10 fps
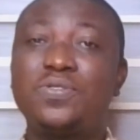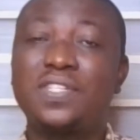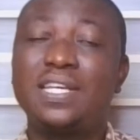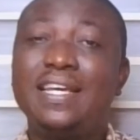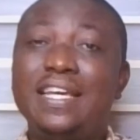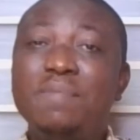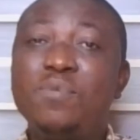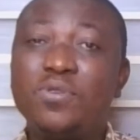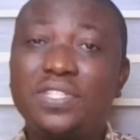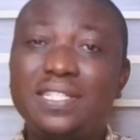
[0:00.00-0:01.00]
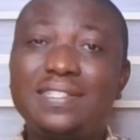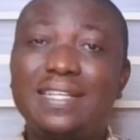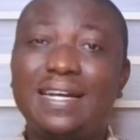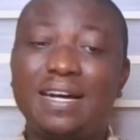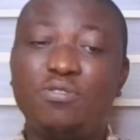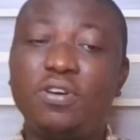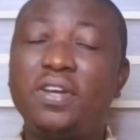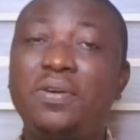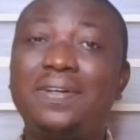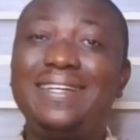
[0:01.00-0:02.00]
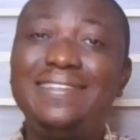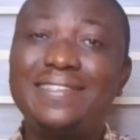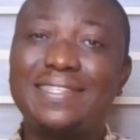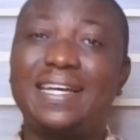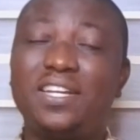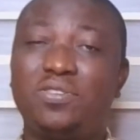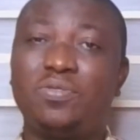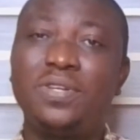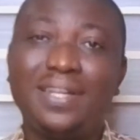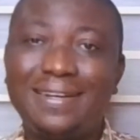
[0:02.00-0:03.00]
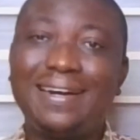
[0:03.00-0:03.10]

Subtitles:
those emotions that are going on inside you,